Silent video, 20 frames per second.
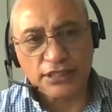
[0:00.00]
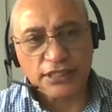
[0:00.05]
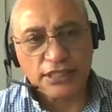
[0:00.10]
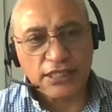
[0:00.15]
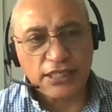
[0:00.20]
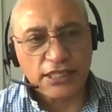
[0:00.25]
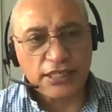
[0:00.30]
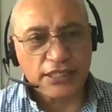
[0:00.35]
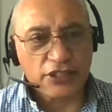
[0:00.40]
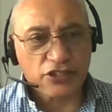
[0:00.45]

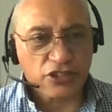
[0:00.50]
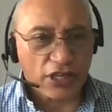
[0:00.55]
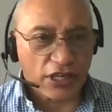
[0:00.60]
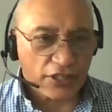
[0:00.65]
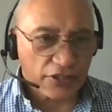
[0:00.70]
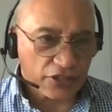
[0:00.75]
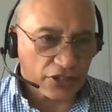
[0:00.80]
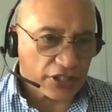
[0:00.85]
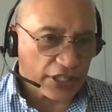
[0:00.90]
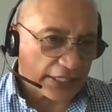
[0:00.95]
and the
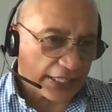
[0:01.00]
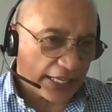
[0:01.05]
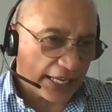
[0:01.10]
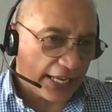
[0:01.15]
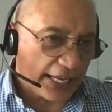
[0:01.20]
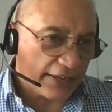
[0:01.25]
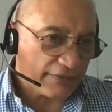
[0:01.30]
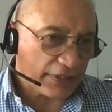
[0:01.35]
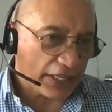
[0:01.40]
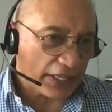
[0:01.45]
challenges that they
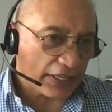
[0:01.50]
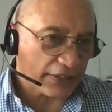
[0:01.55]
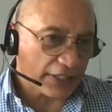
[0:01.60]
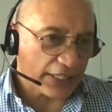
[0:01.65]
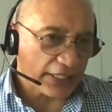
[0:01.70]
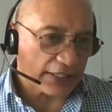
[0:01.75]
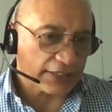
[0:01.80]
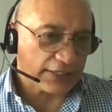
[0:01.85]
have down there.